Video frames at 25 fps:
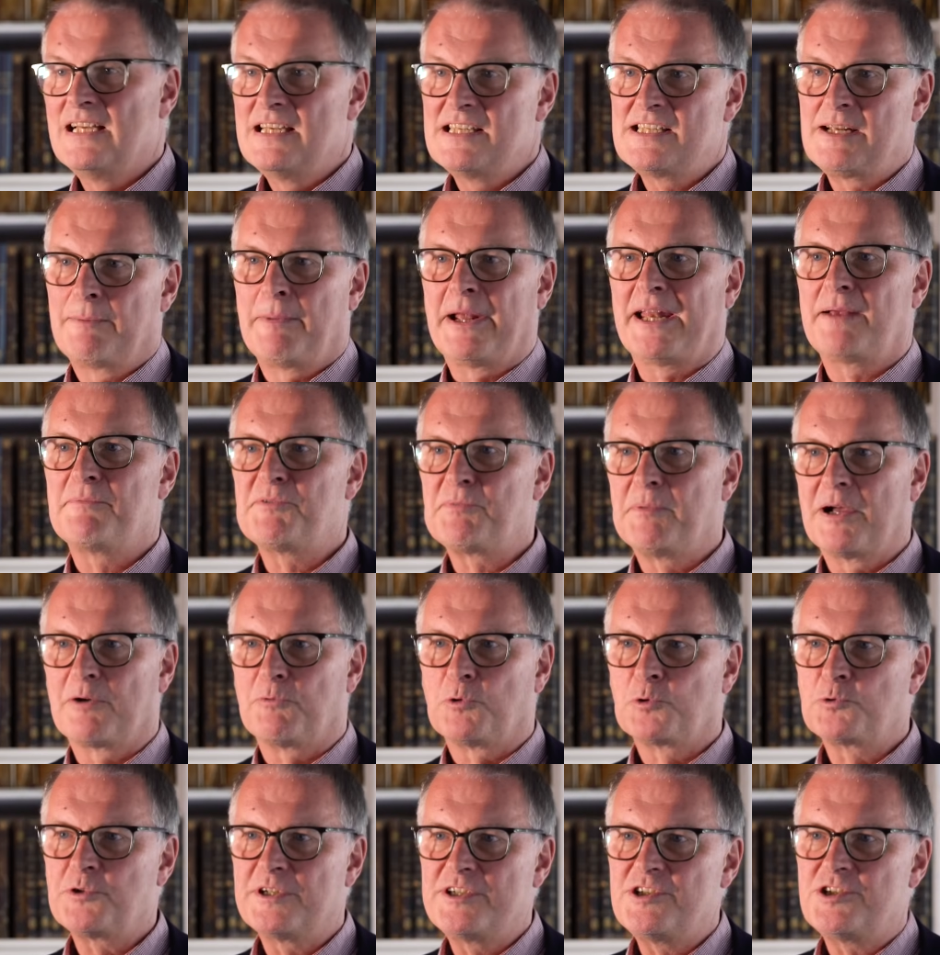So my name is Mike
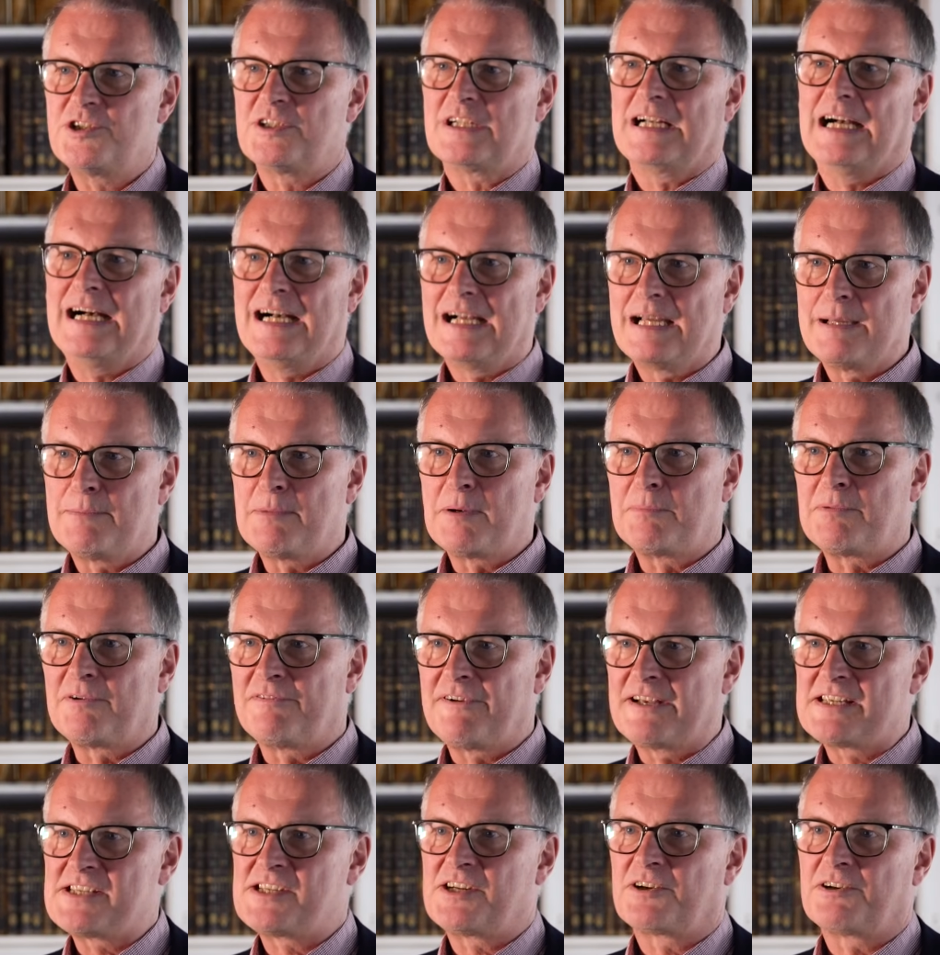Wooldridge. I am a
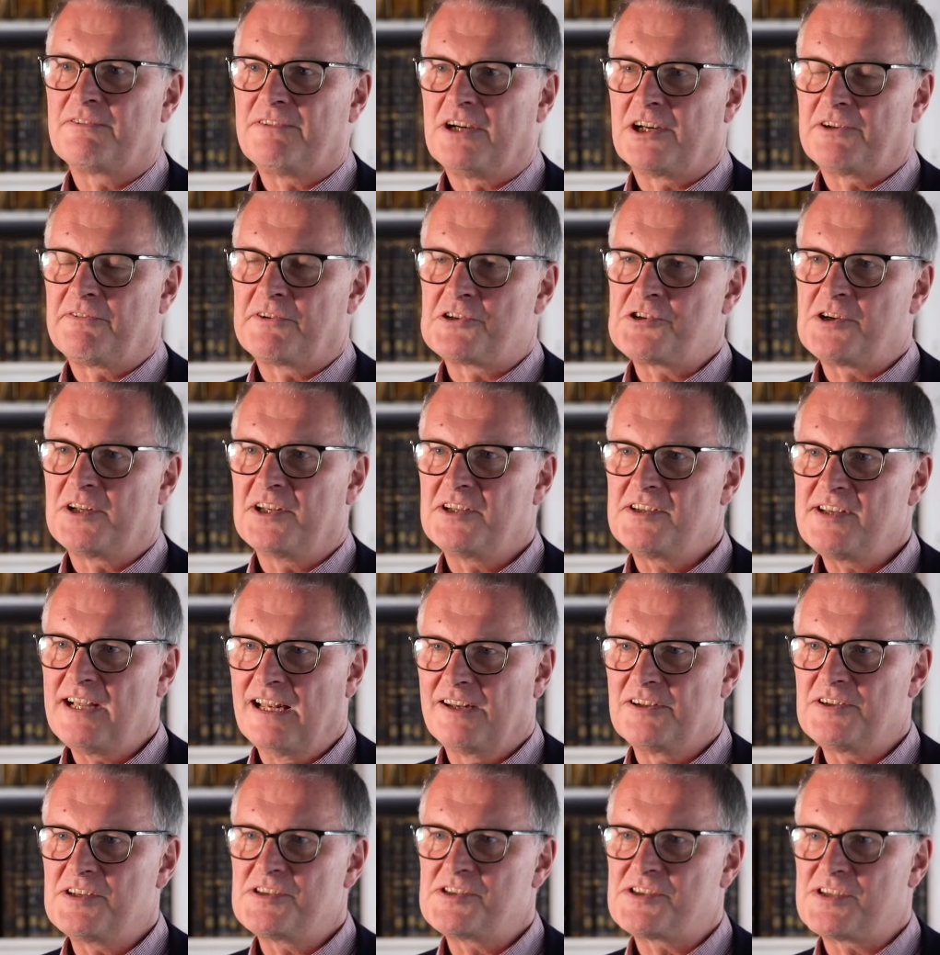professor of artificial
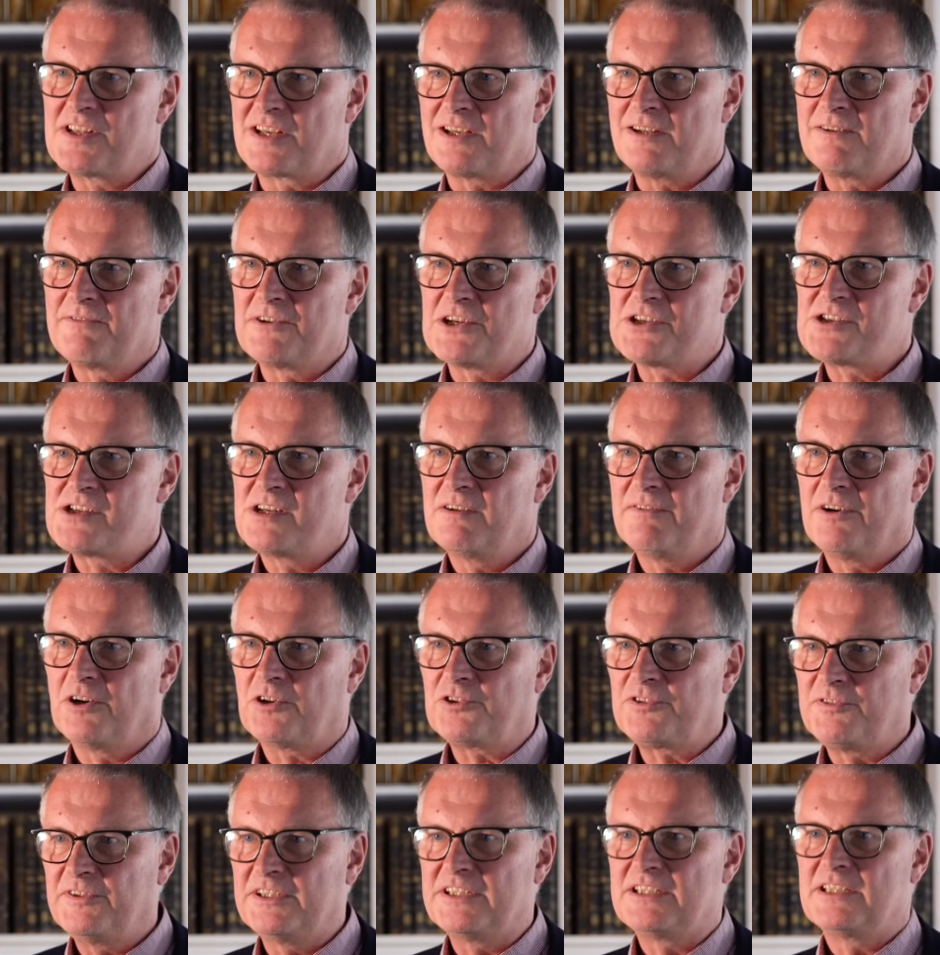intelligence at the University of
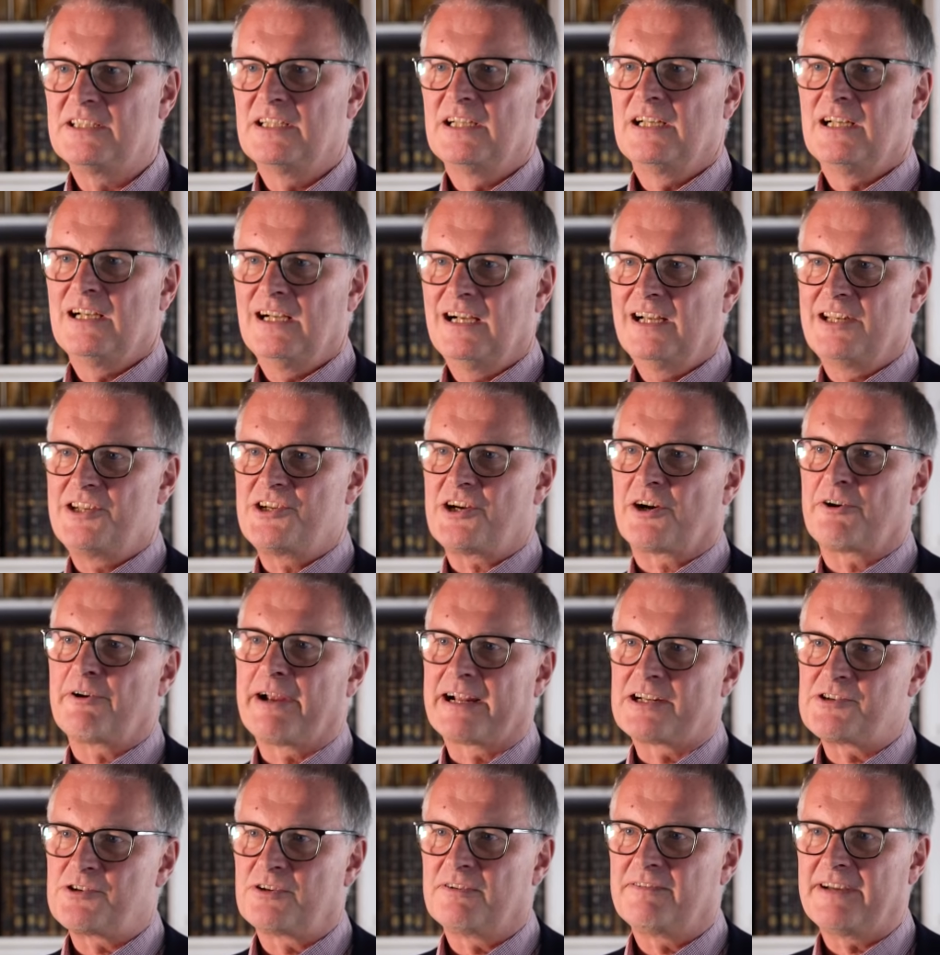Oxford and
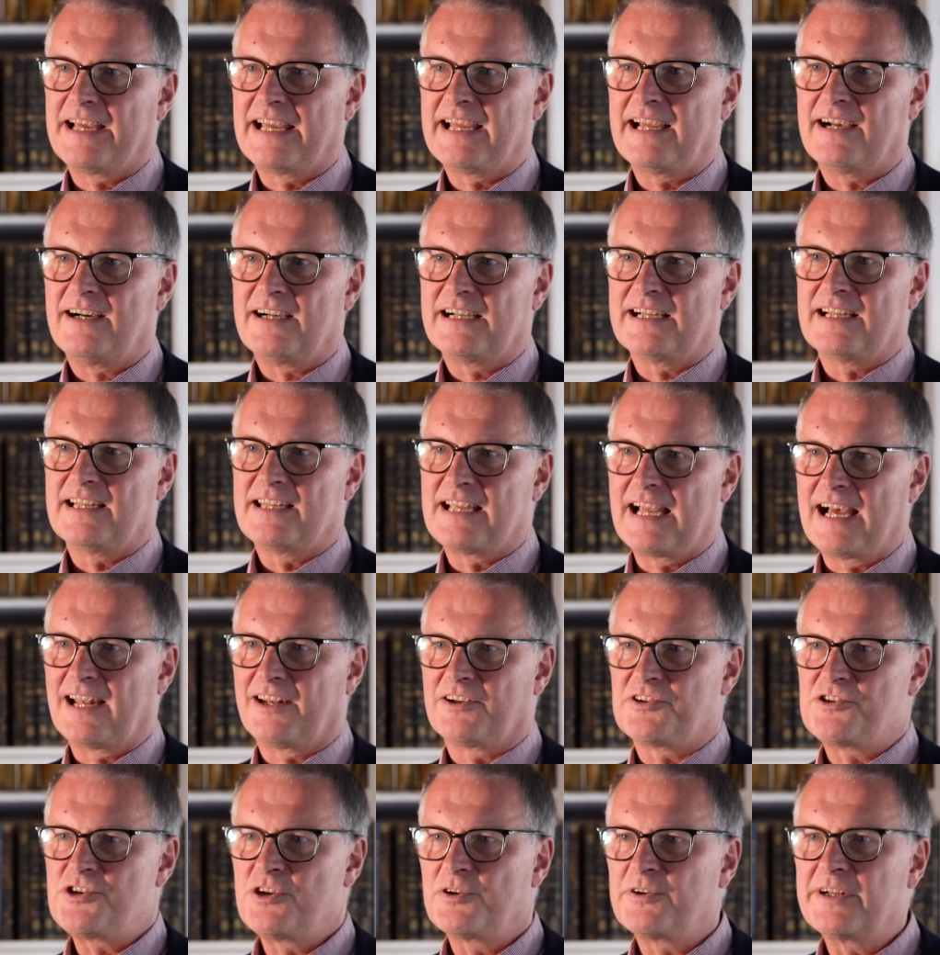director of AI at the
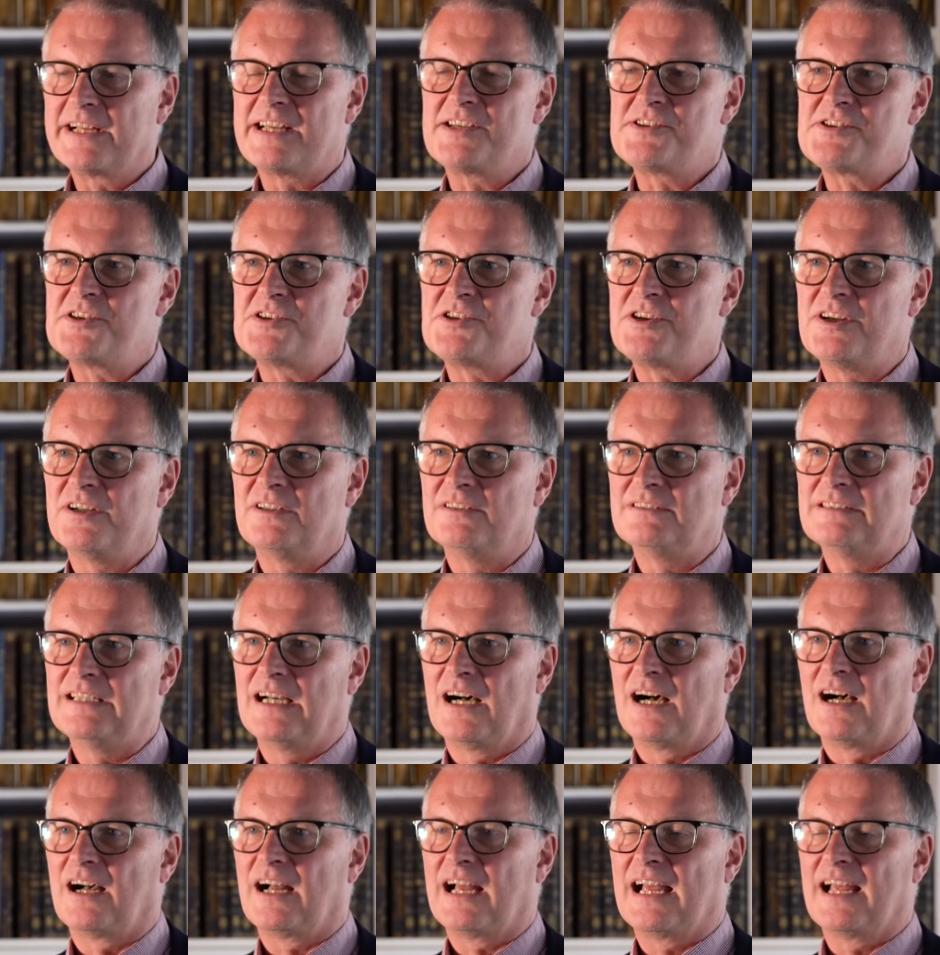Alan Turing Institute
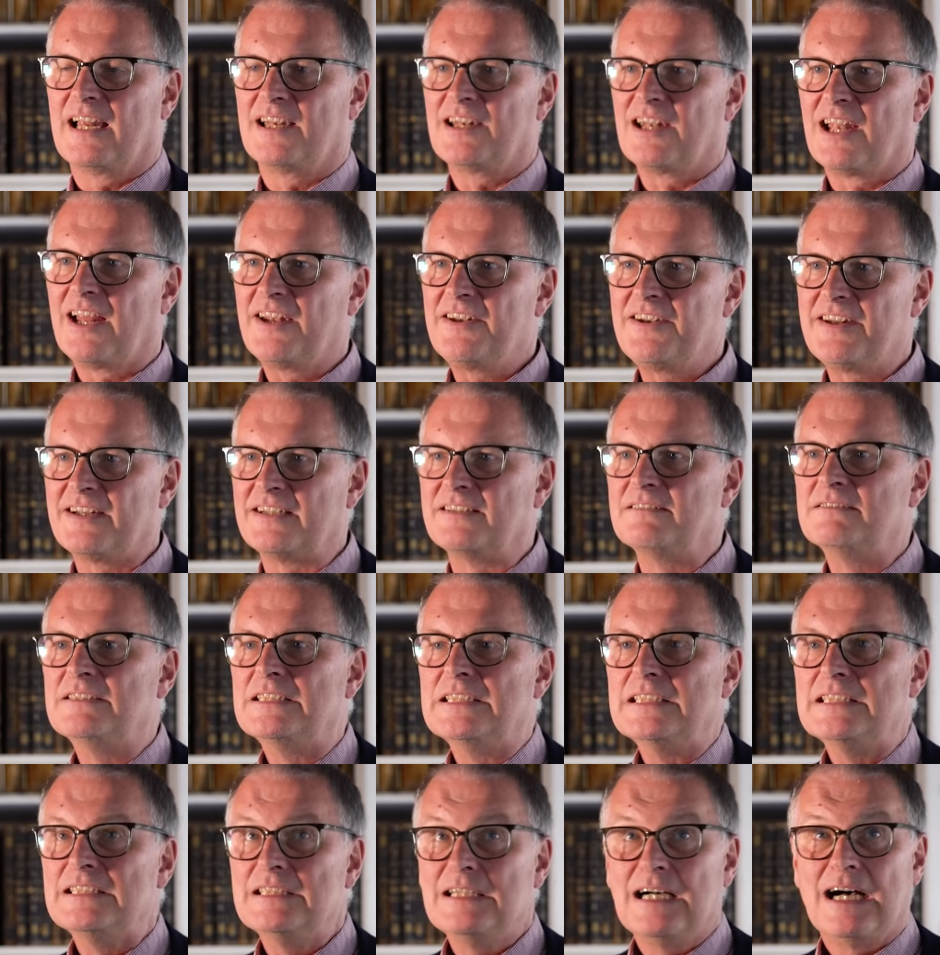in London.
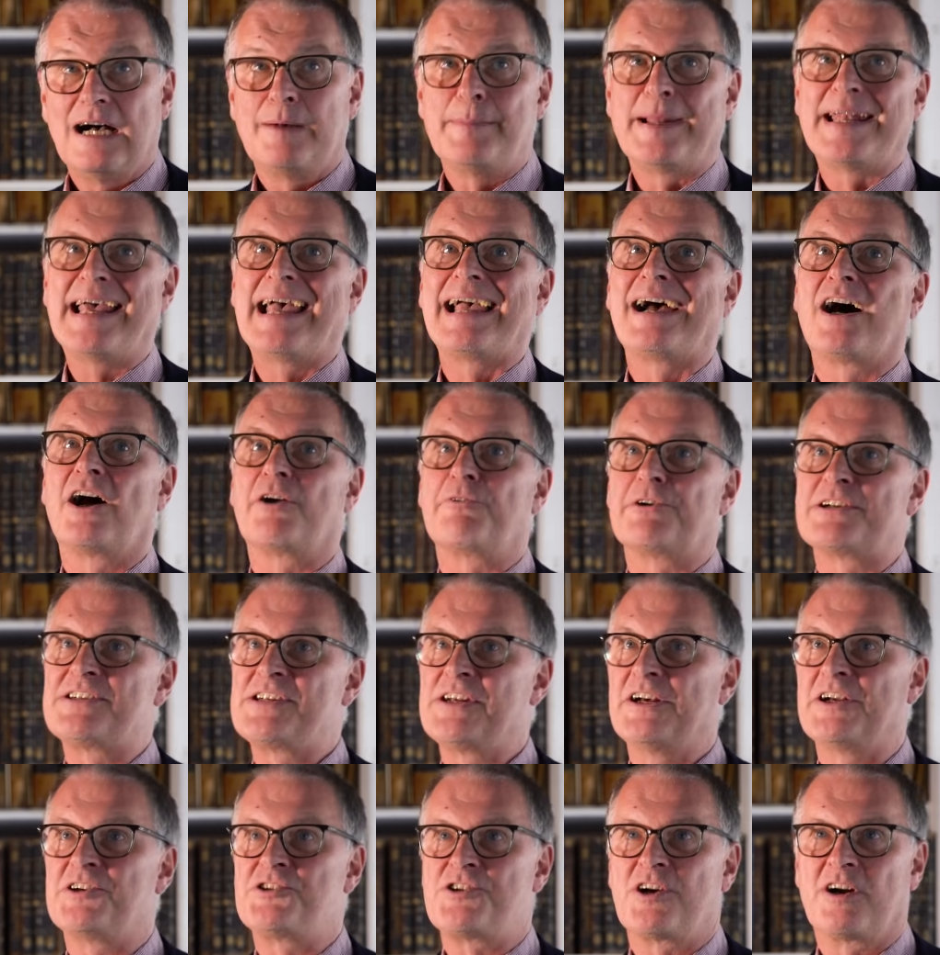I'm an AI
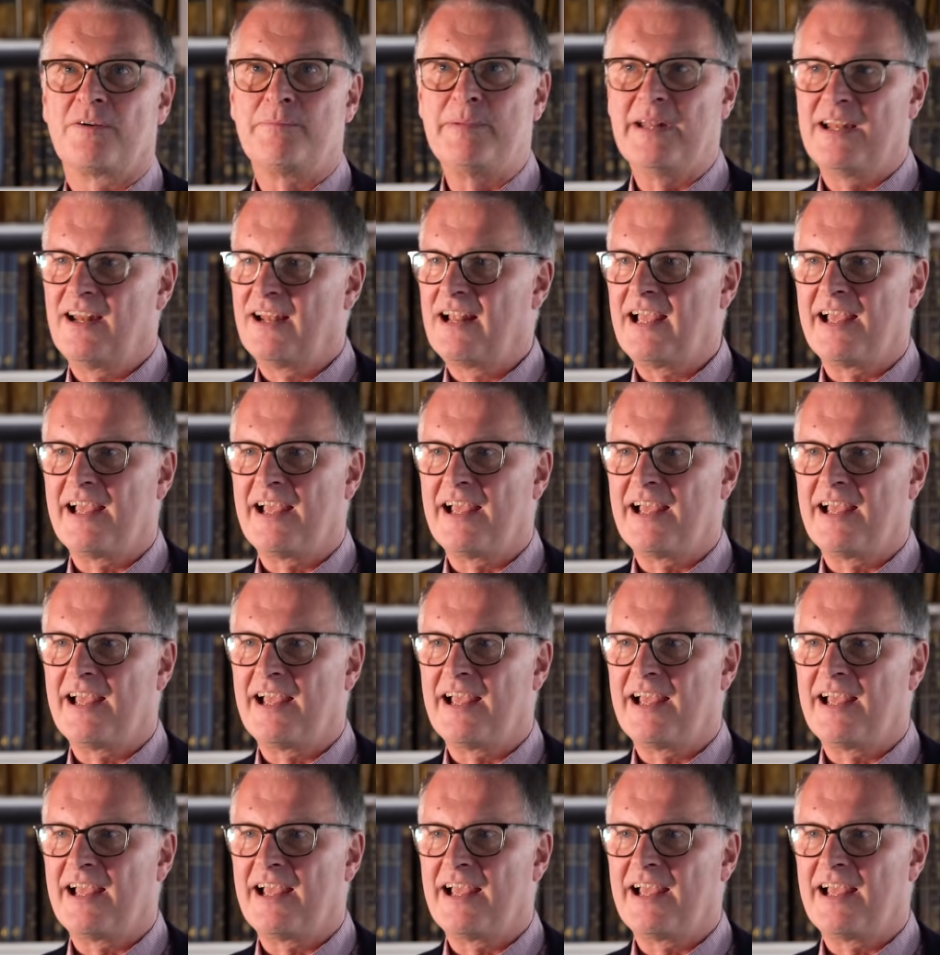researcher. I've been an